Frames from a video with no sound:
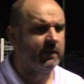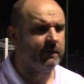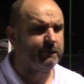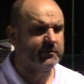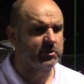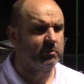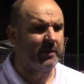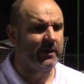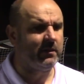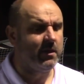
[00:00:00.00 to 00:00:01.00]
physical
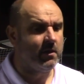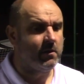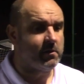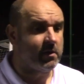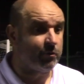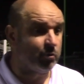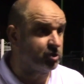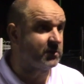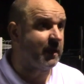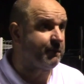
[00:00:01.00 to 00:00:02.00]
battle. I thought we should
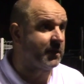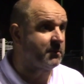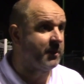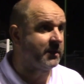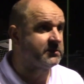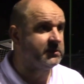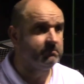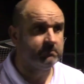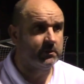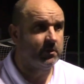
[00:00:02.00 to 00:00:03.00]
have definitely had a penalty.
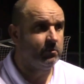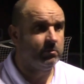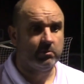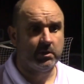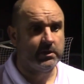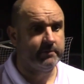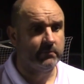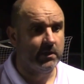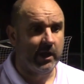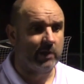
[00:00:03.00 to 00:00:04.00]

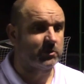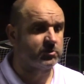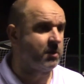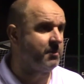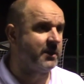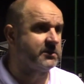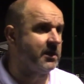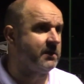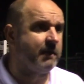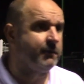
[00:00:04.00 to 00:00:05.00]
How that's not a penalty, I'll
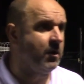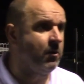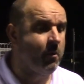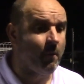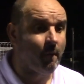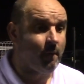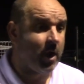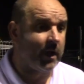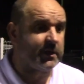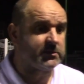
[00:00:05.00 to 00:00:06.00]
never know.
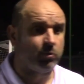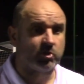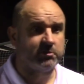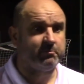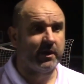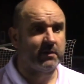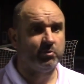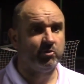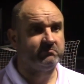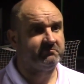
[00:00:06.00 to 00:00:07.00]
I'll need to watch it back,
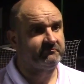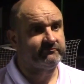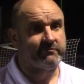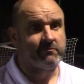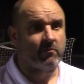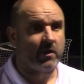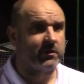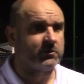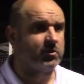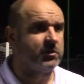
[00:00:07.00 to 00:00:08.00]
but I think
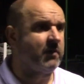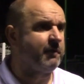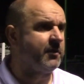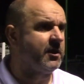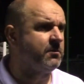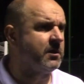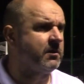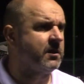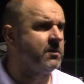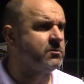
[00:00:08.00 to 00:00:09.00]
it was only the referee who didn't
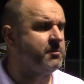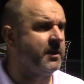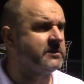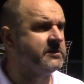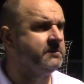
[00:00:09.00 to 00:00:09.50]
think it was a penalty.